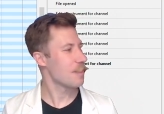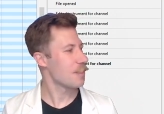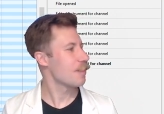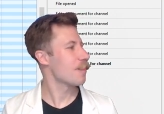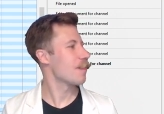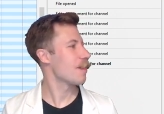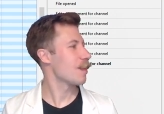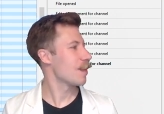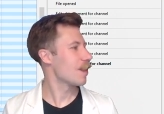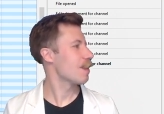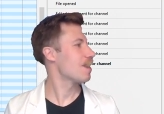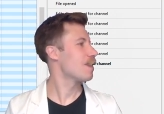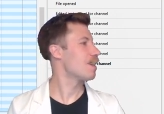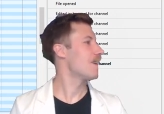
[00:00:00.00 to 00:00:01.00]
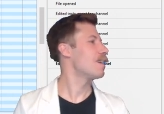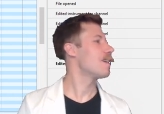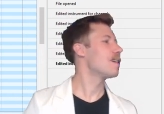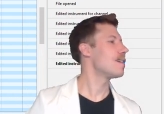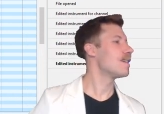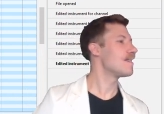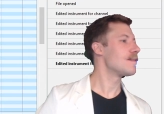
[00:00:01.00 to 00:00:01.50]

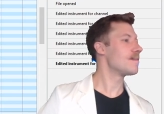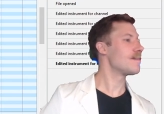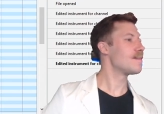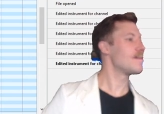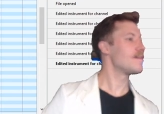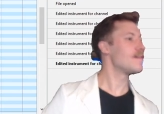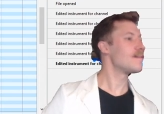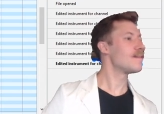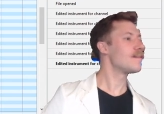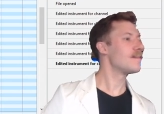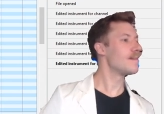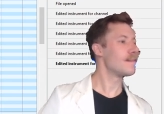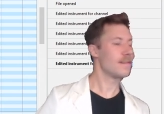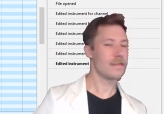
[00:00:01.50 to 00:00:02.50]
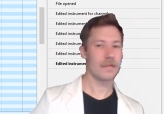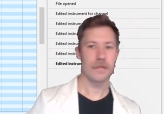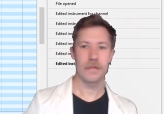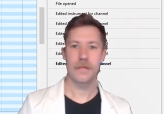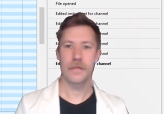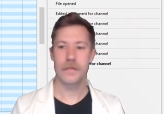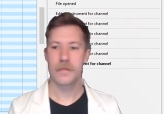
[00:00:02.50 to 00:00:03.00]

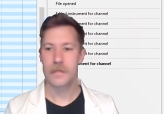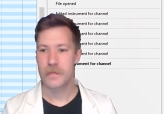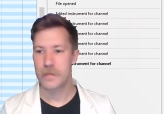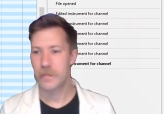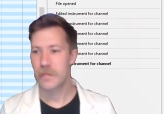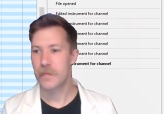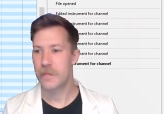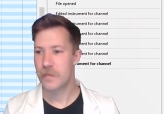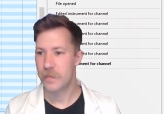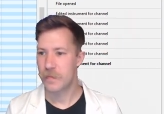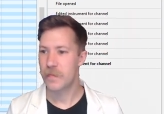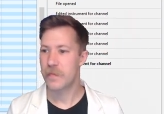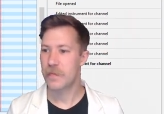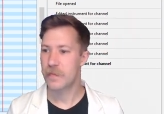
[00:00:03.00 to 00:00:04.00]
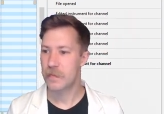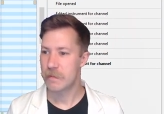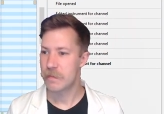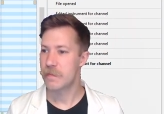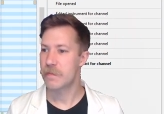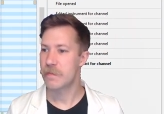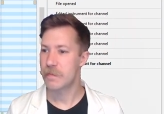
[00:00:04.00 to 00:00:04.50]

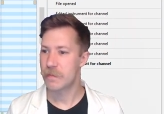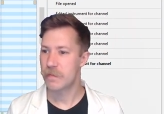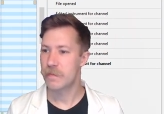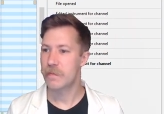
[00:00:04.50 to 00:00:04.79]
Nobody speaks.